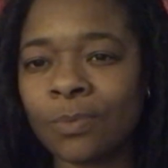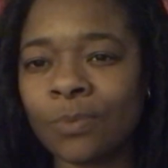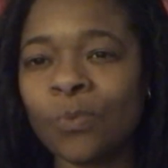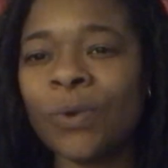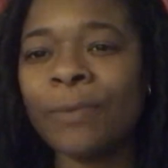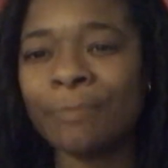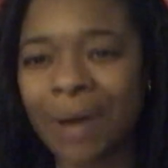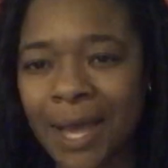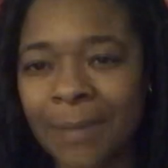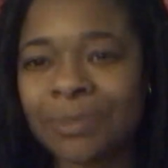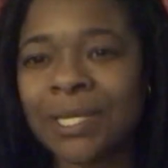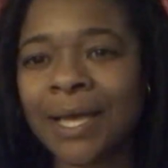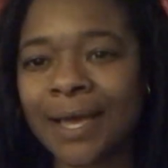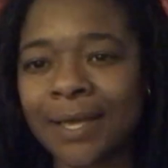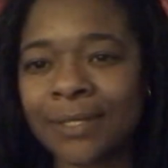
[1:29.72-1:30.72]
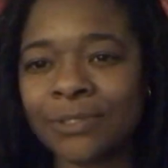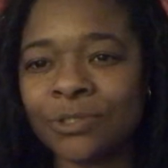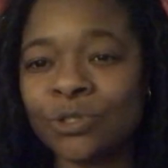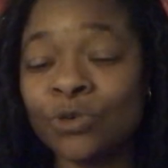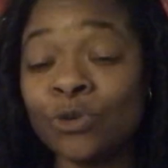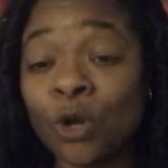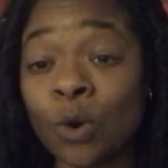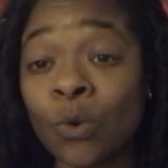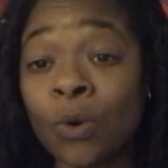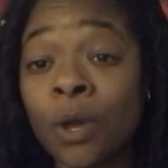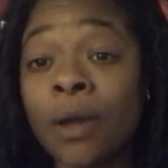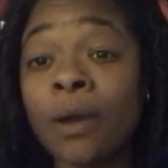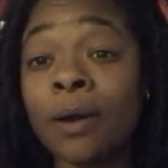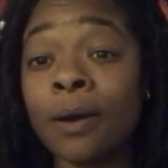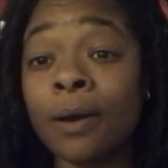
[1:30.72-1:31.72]
with mob ties. You know,
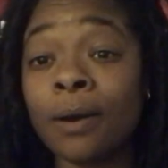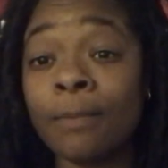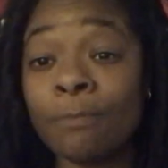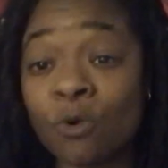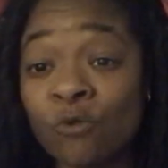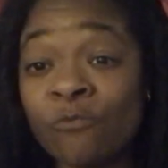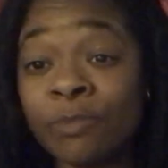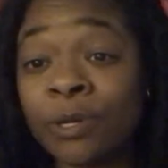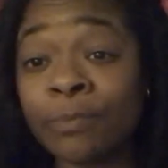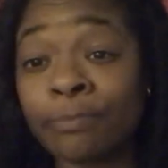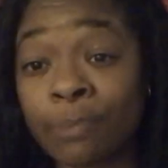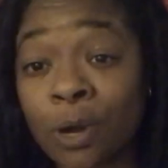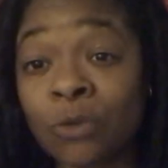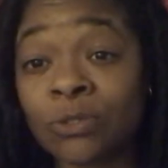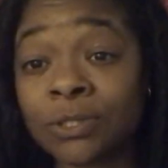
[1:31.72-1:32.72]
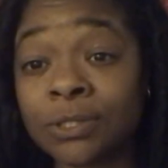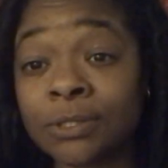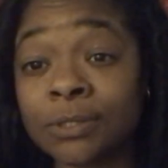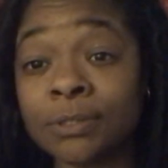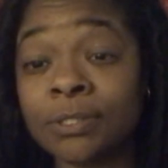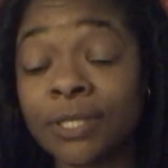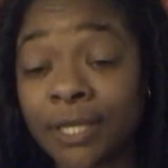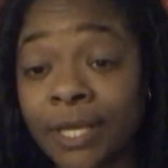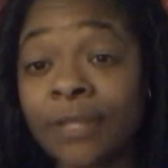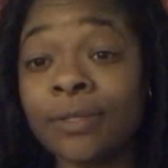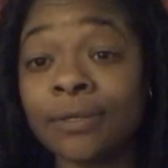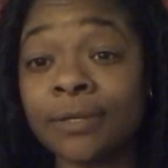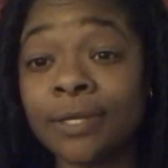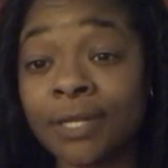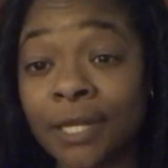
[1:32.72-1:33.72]
movement of bosses
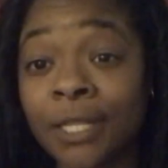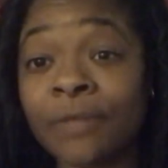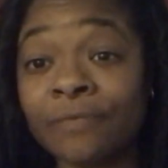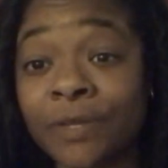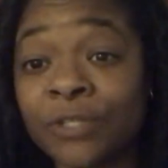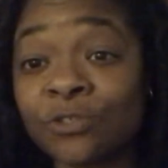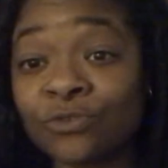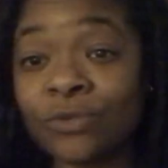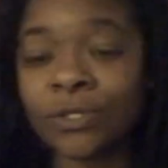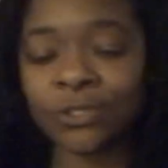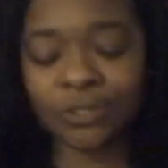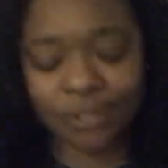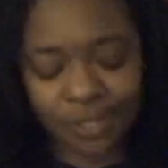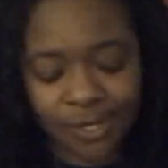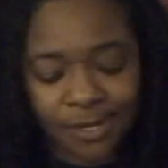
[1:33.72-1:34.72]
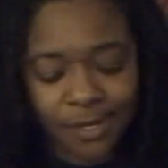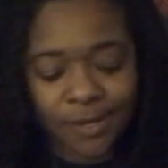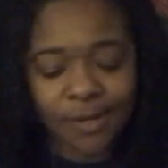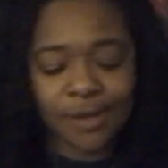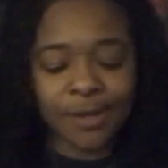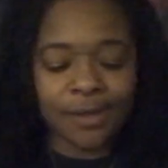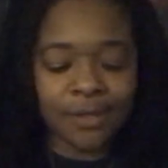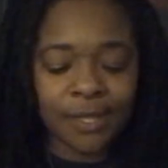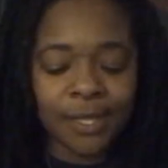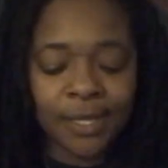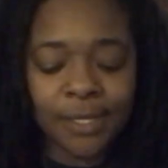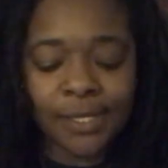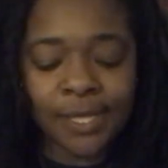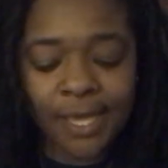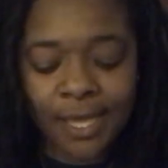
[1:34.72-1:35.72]
together in elevated structure. Uh-huh.
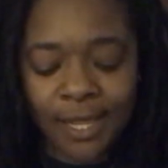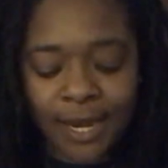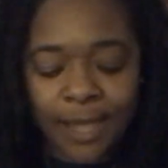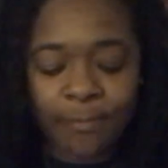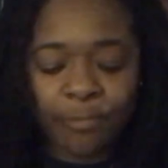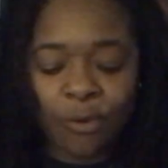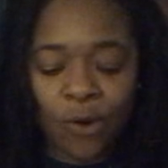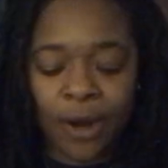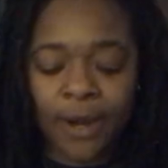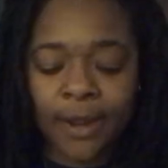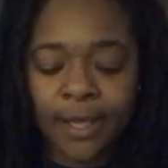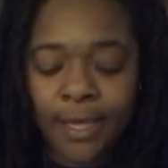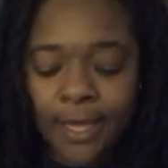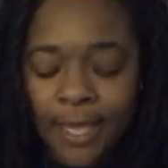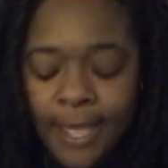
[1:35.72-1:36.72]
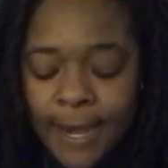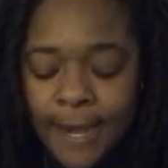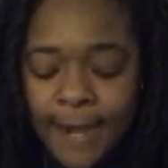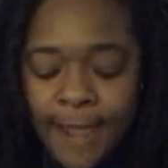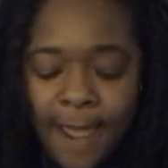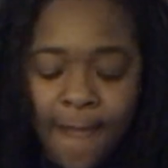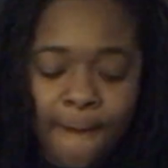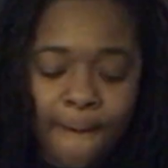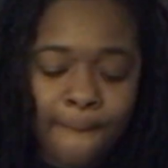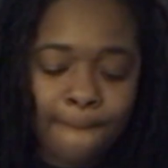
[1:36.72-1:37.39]
Yeah, that part. Now,